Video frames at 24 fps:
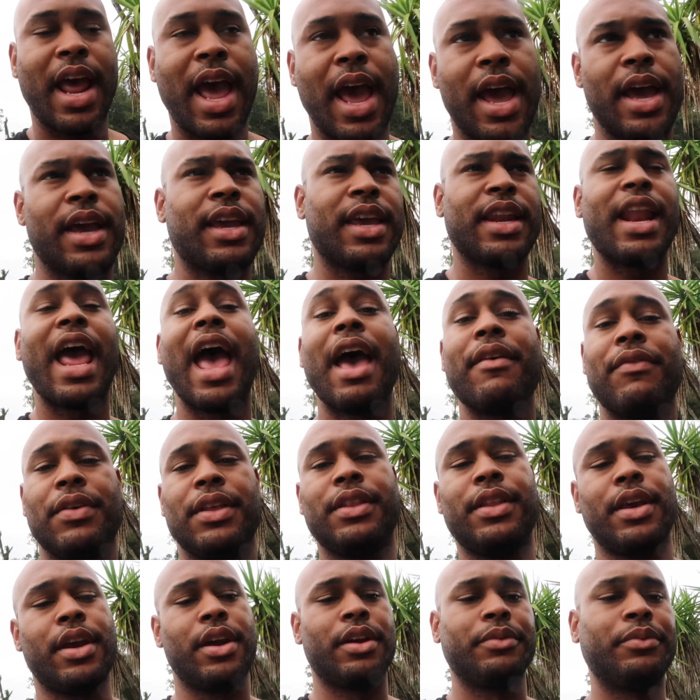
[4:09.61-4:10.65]
it, can have
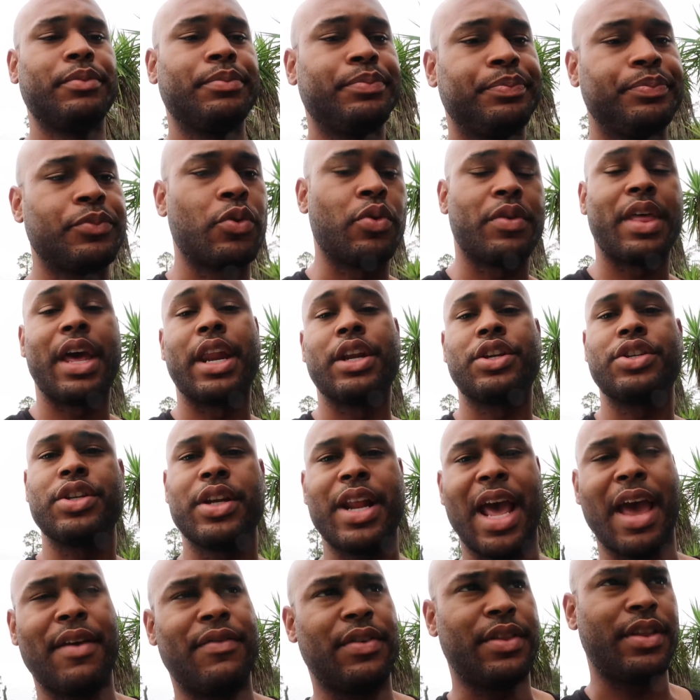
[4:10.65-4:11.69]
in there or that it
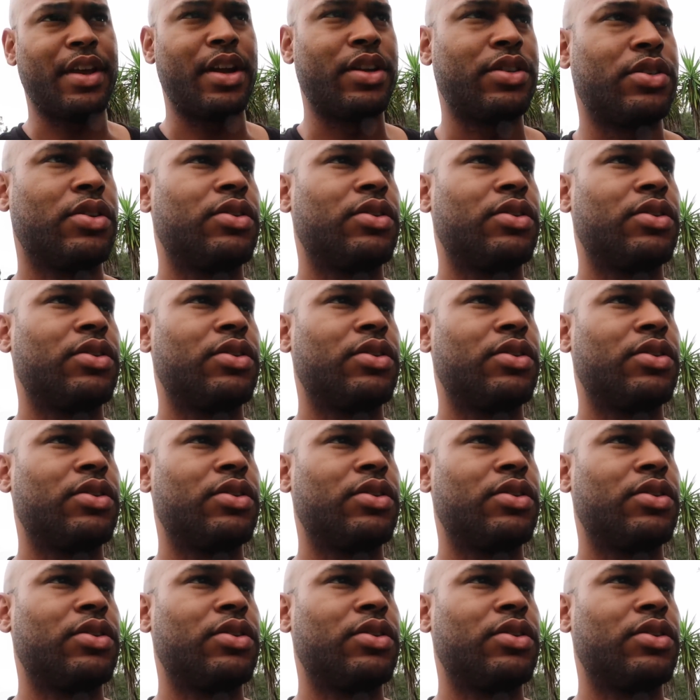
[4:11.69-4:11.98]
should have in there.